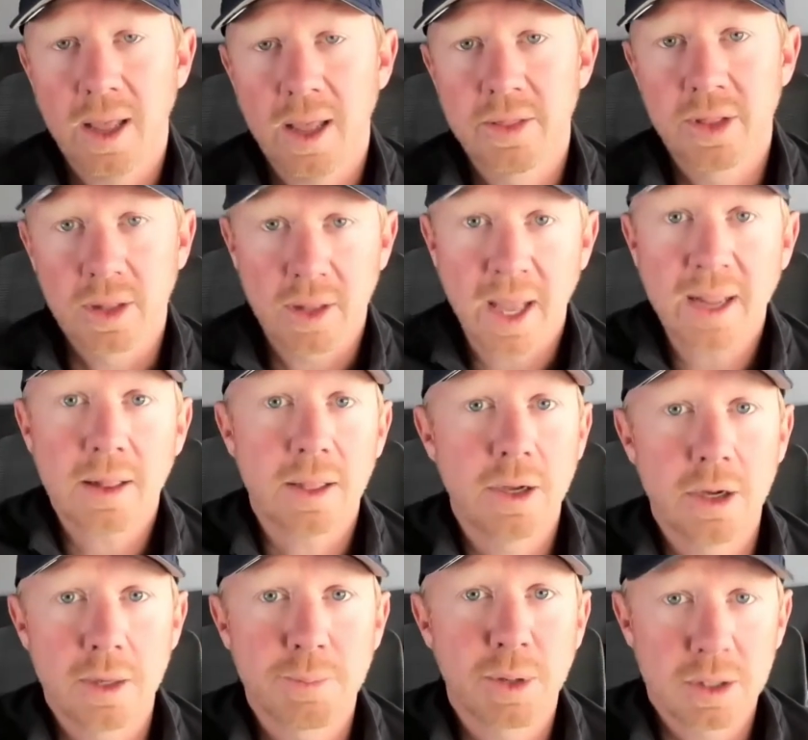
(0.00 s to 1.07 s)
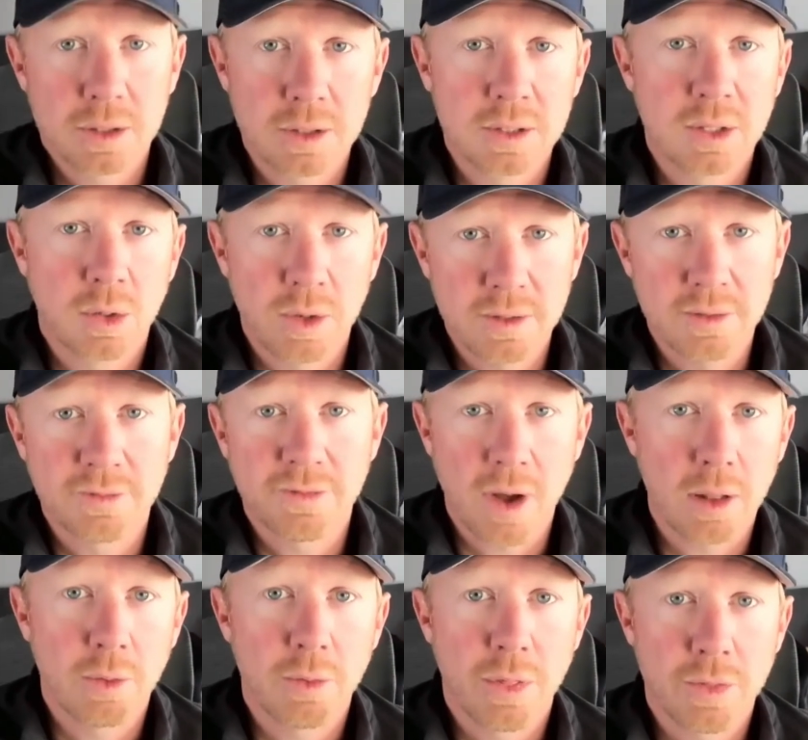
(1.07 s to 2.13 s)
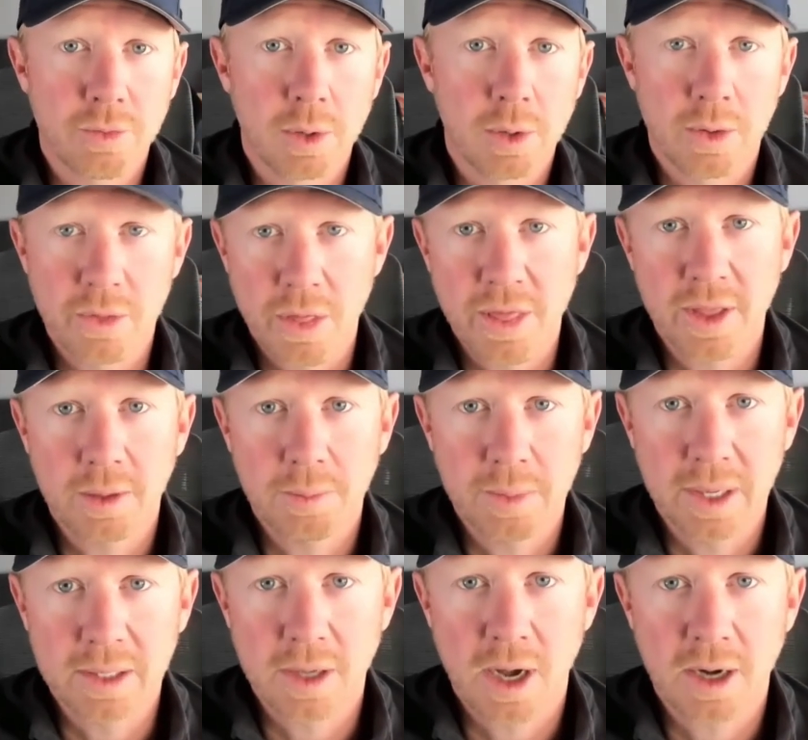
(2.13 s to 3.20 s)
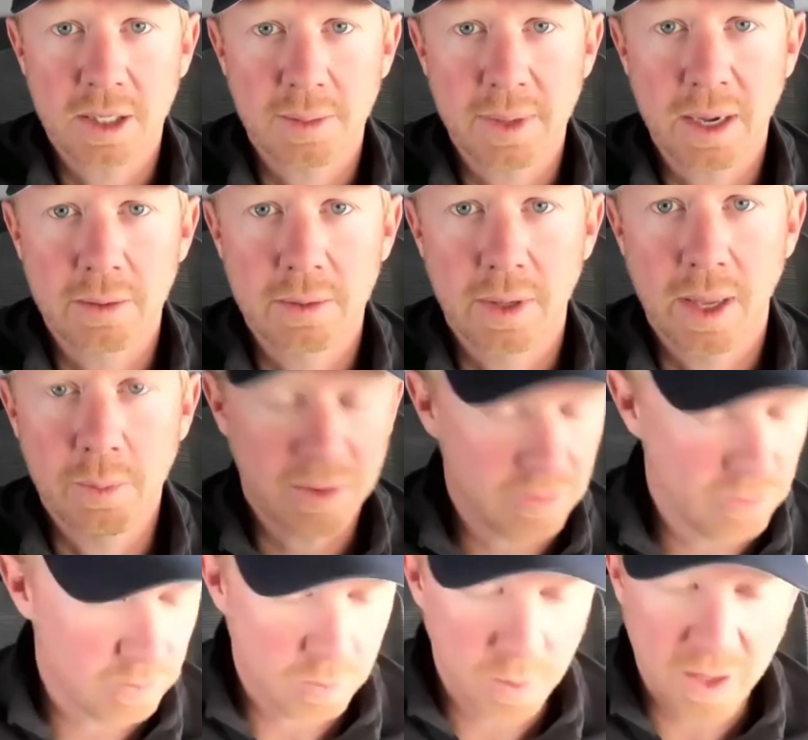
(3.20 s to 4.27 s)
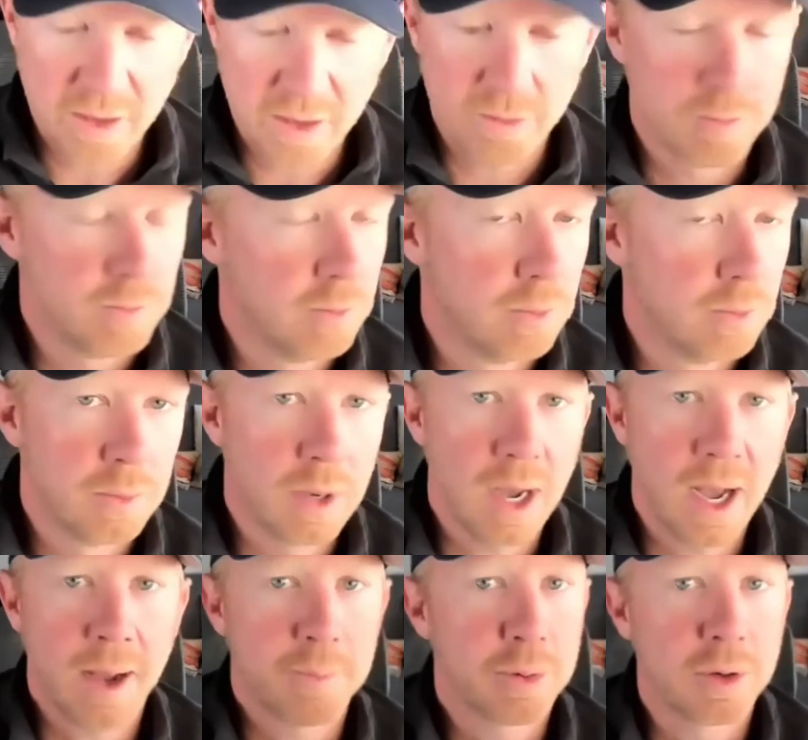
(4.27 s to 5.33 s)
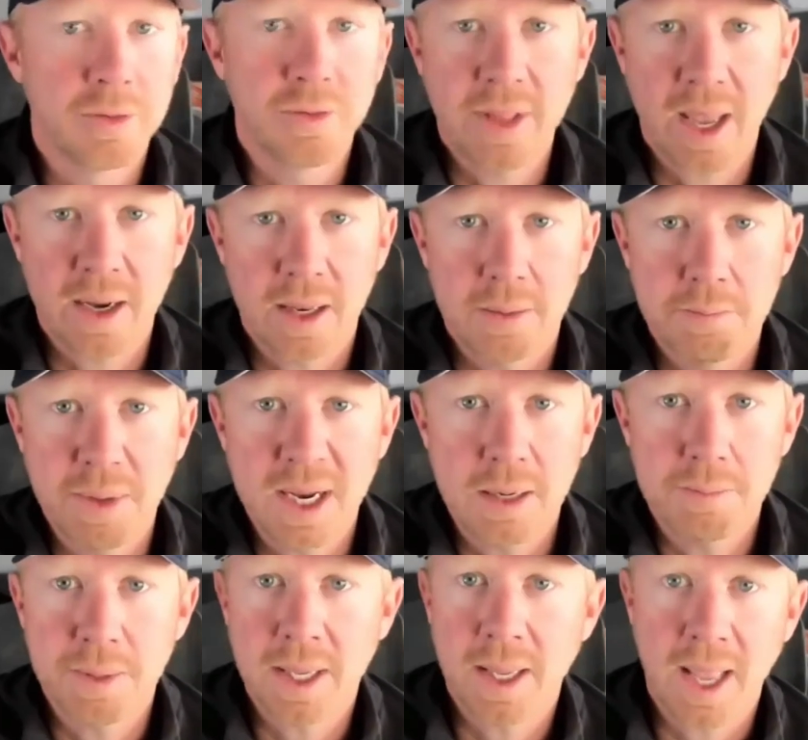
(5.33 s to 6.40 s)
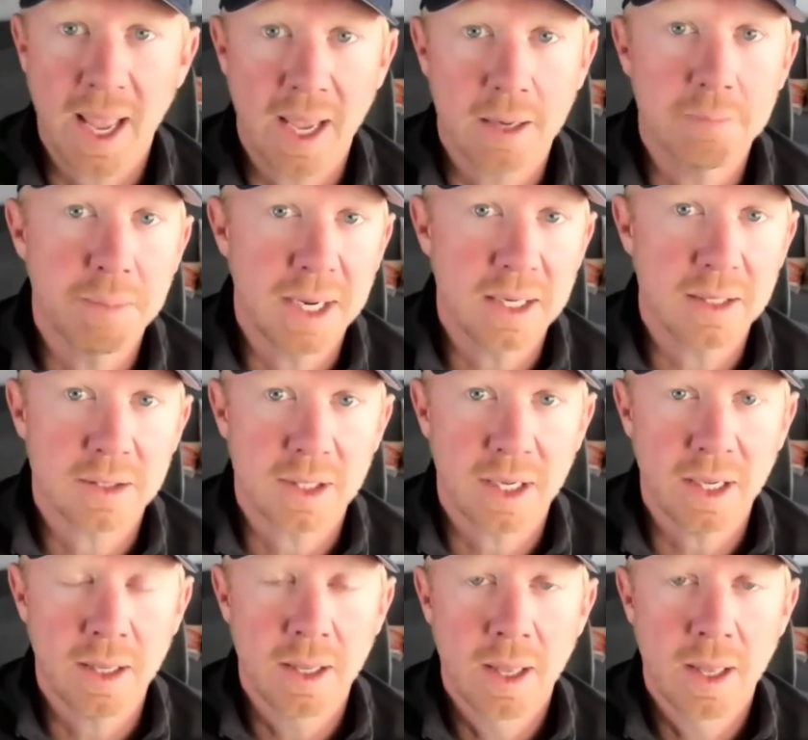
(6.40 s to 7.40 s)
the likelihood a person's going to follow through on the thing being talked about. And we've proven that in B2B and B2C.